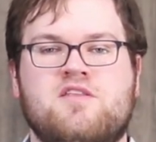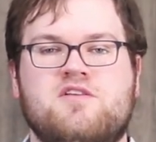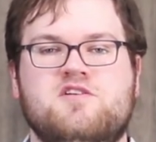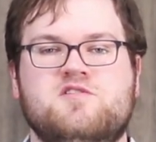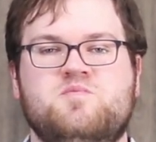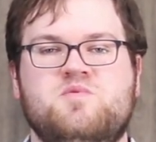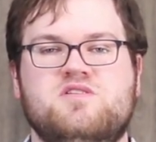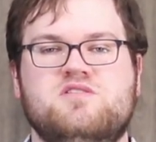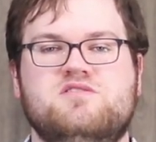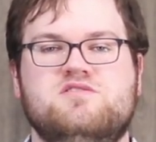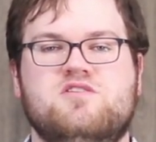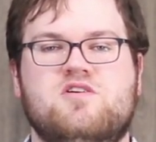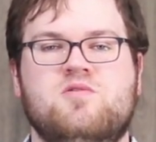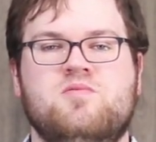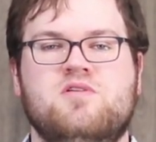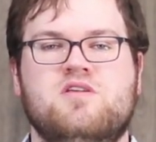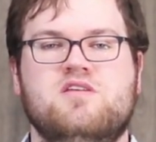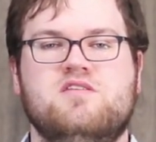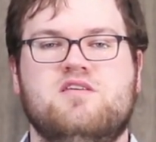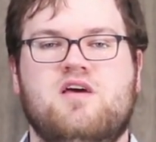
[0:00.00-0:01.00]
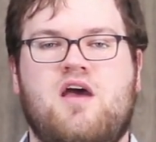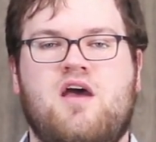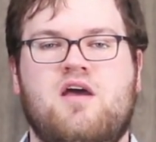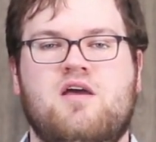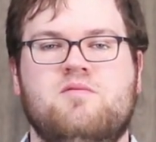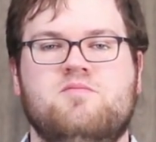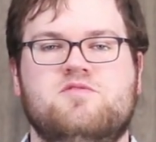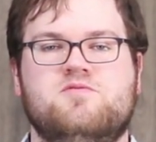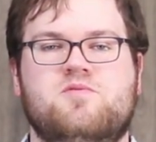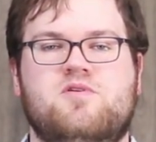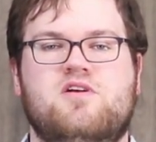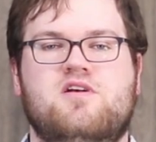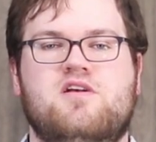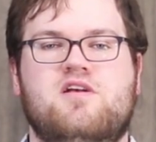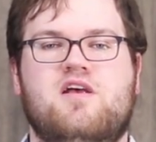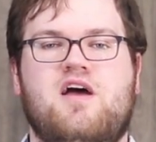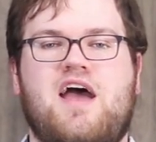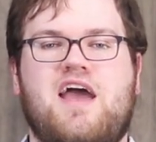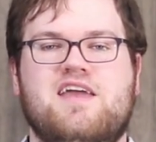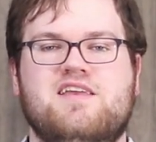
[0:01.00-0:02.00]
There's been so many times
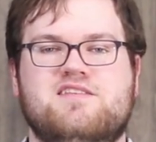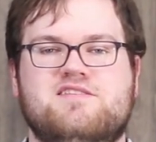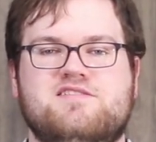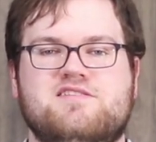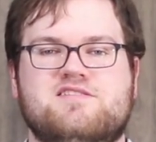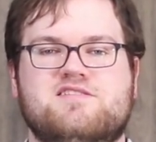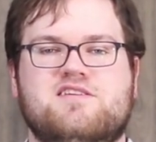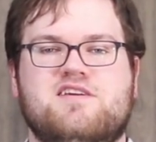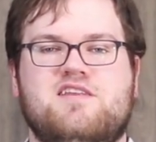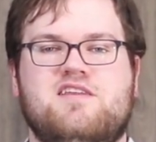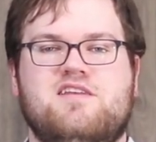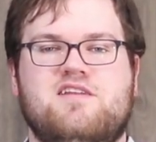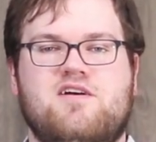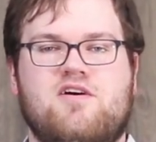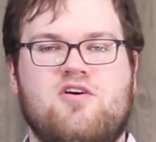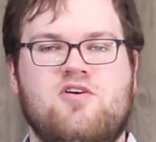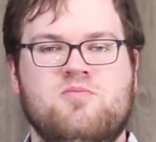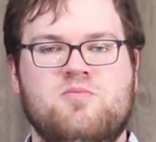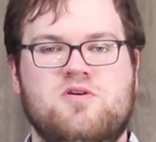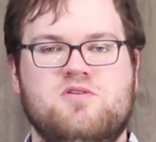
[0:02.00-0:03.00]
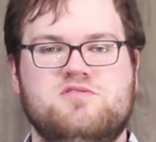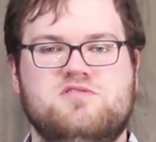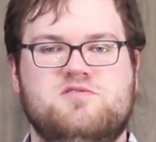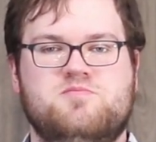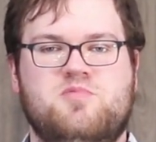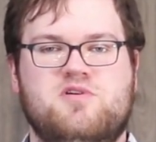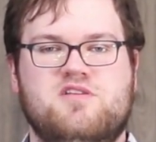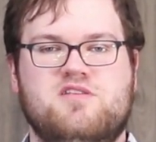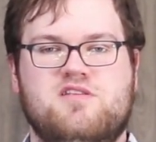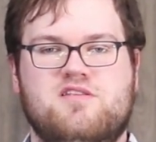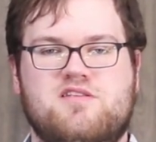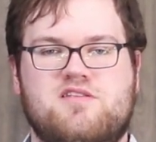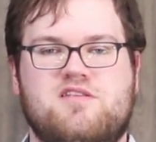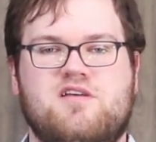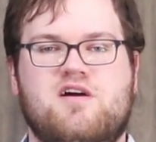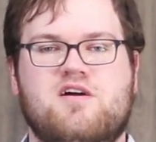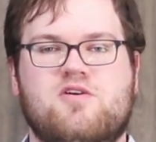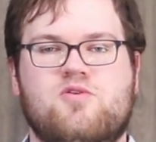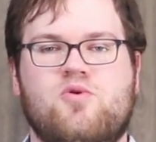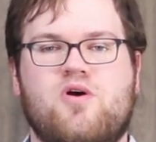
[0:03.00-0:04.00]
where I just get it almost but
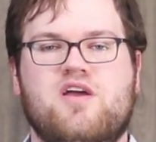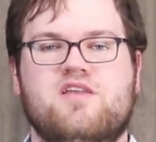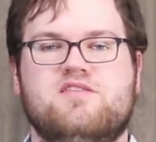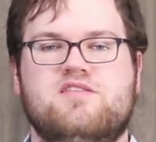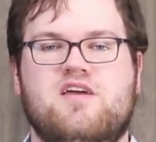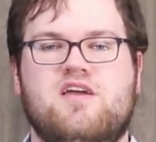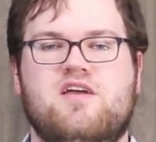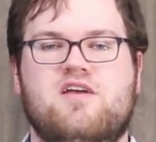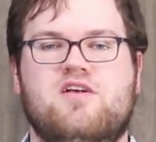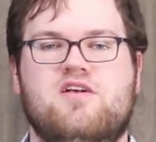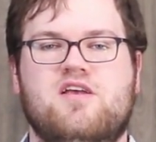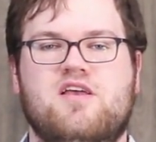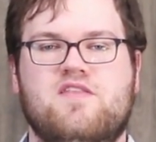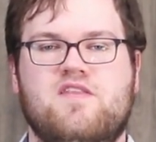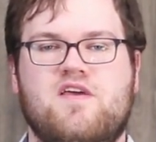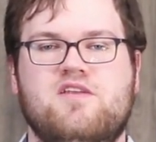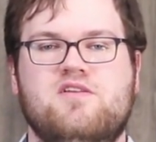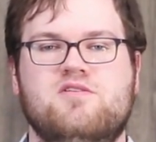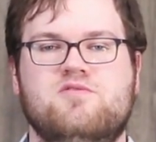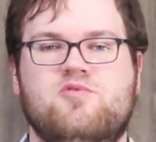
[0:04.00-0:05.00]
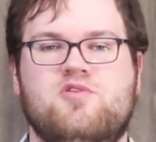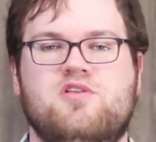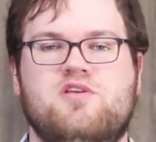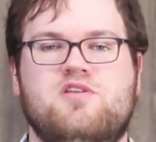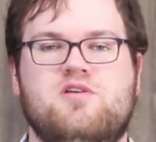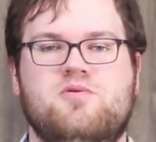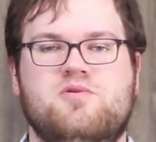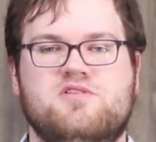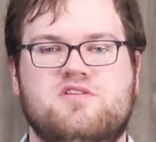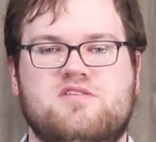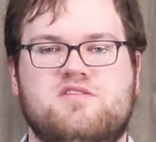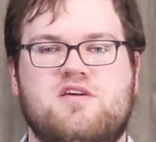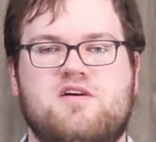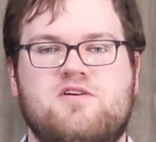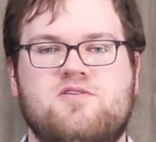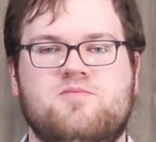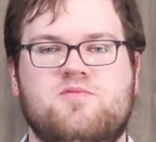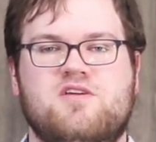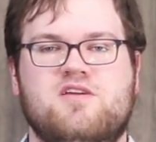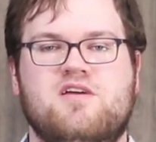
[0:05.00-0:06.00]
not quite there, and they don't really know what to
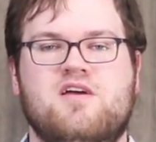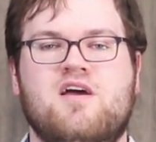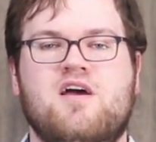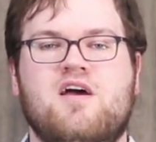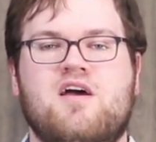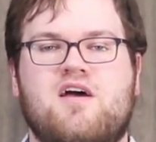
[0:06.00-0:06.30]
tell me.